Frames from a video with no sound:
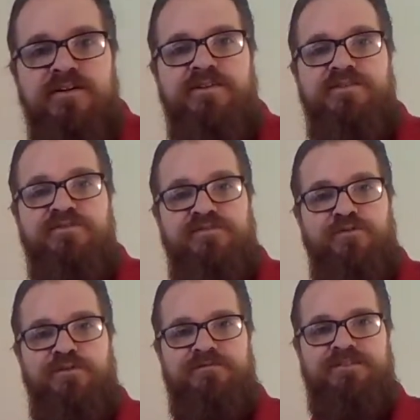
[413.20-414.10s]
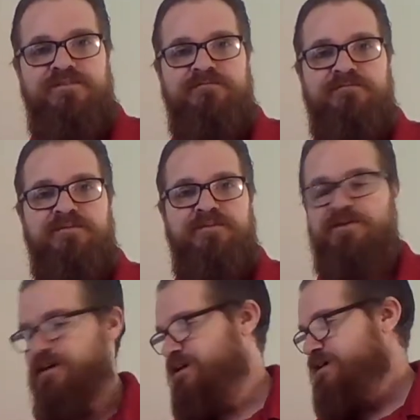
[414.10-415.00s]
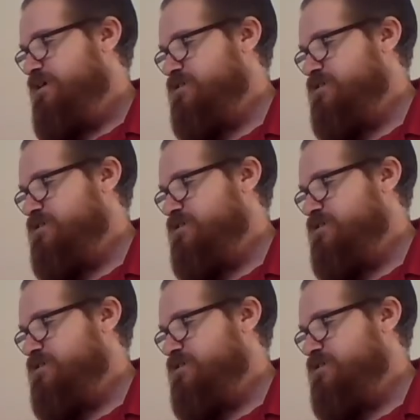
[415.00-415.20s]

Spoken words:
than the fourths. Okay?